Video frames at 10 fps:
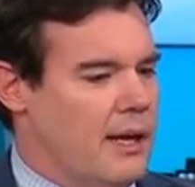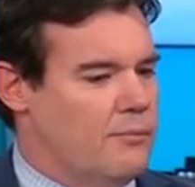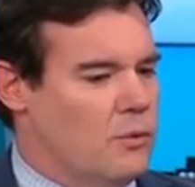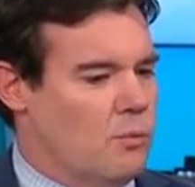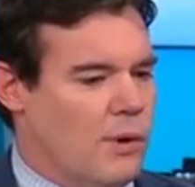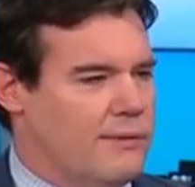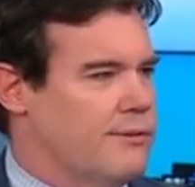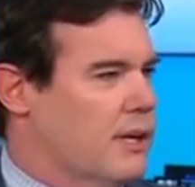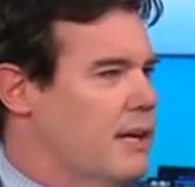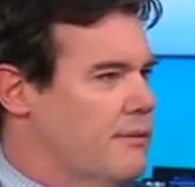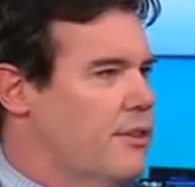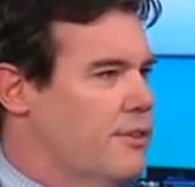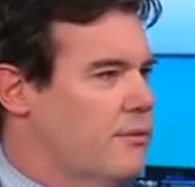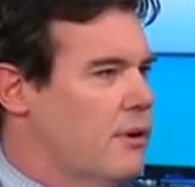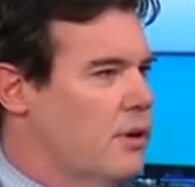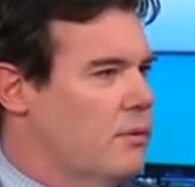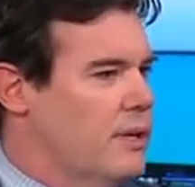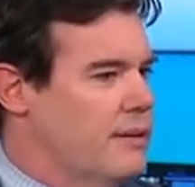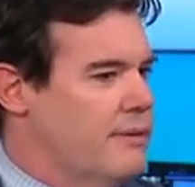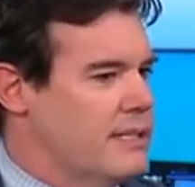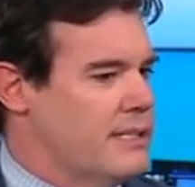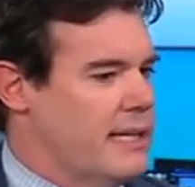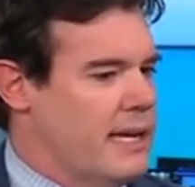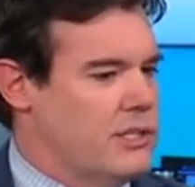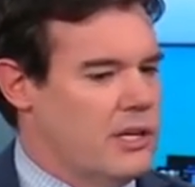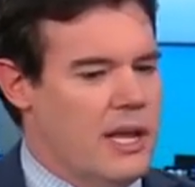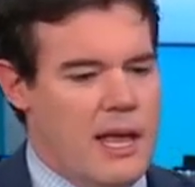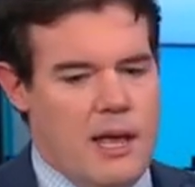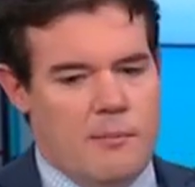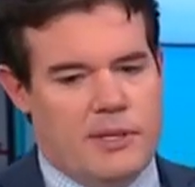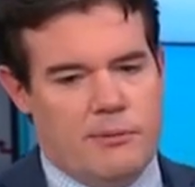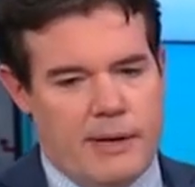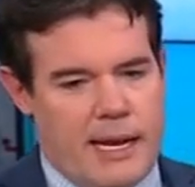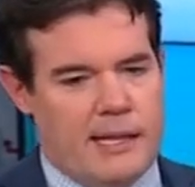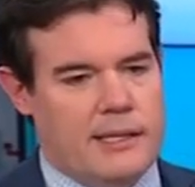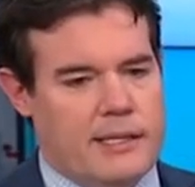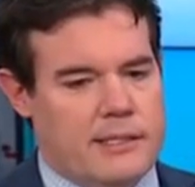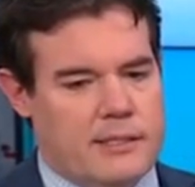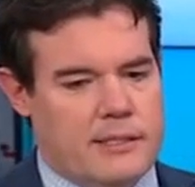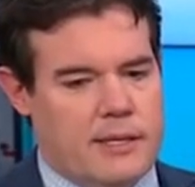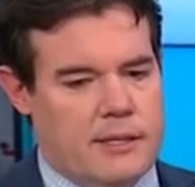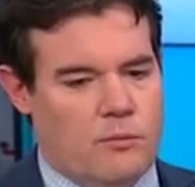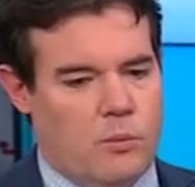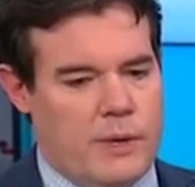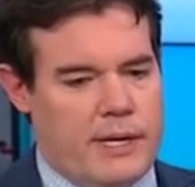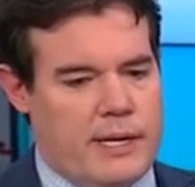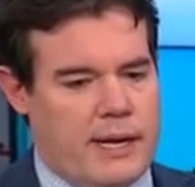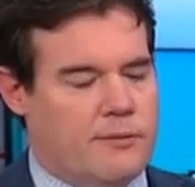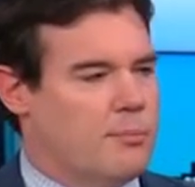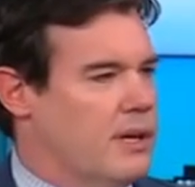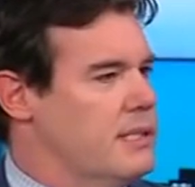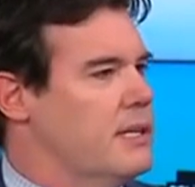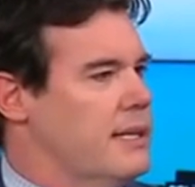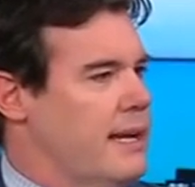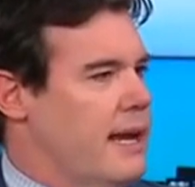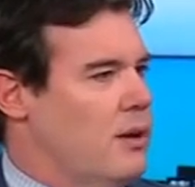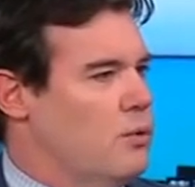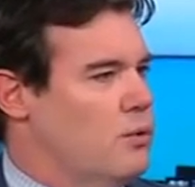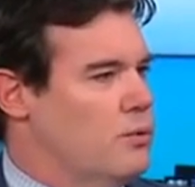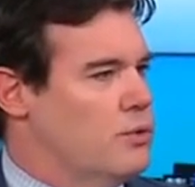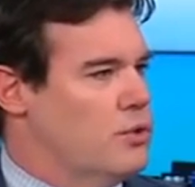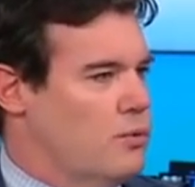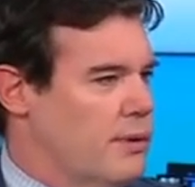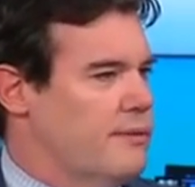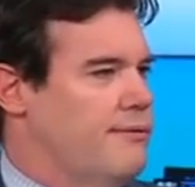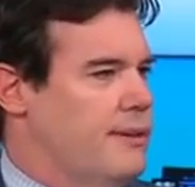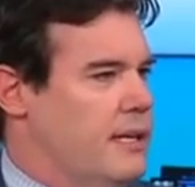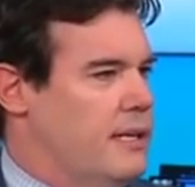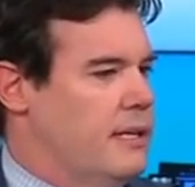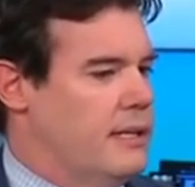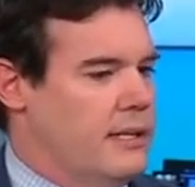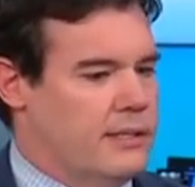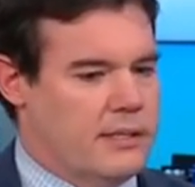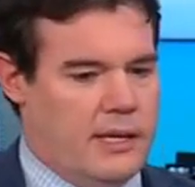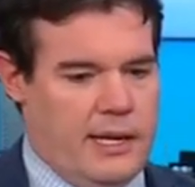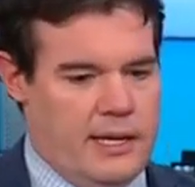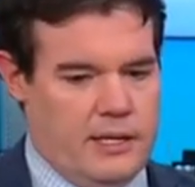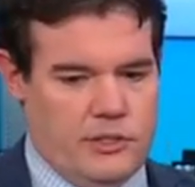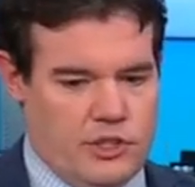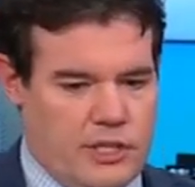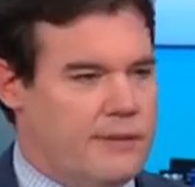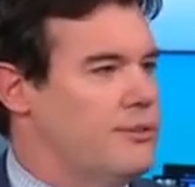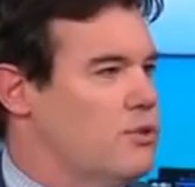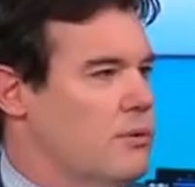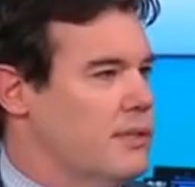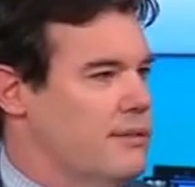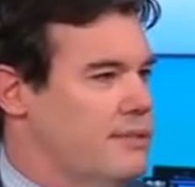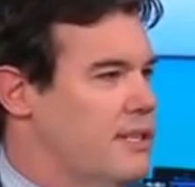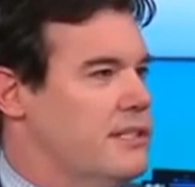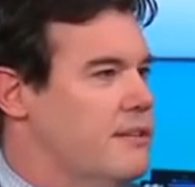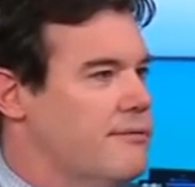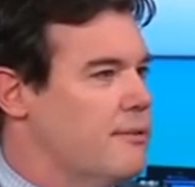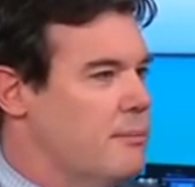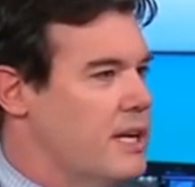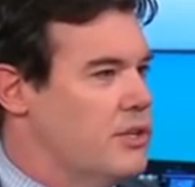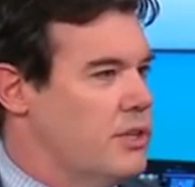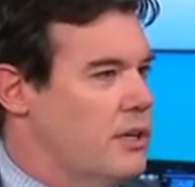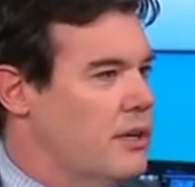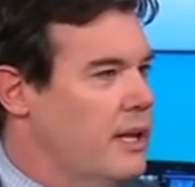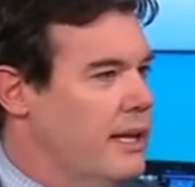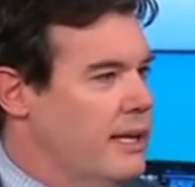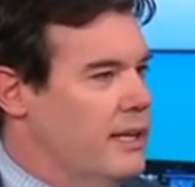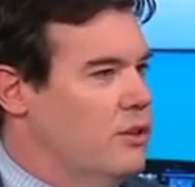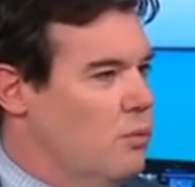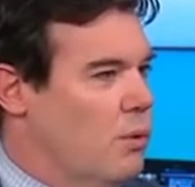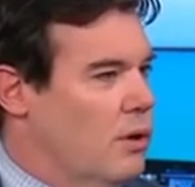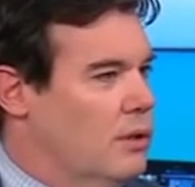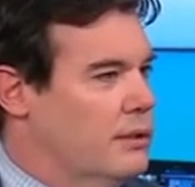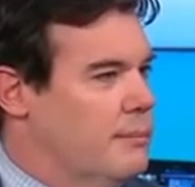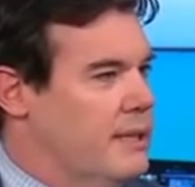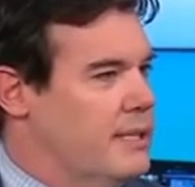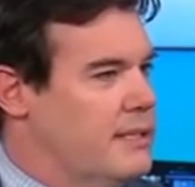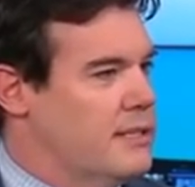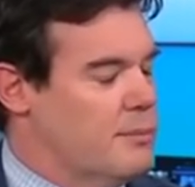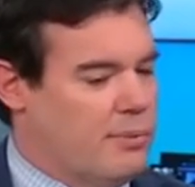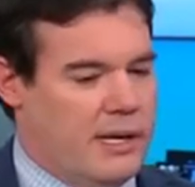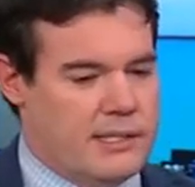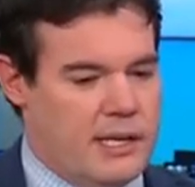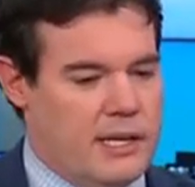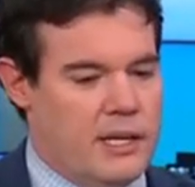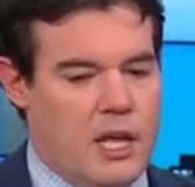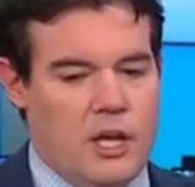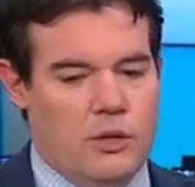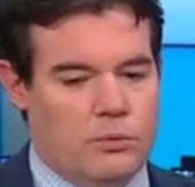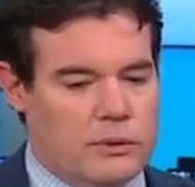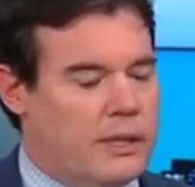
um, one for kind of a thorough investigation. But the reality is, is that we have a president now whose Twitter feed is a chief source of disinformation in the world. I mean, this is a president who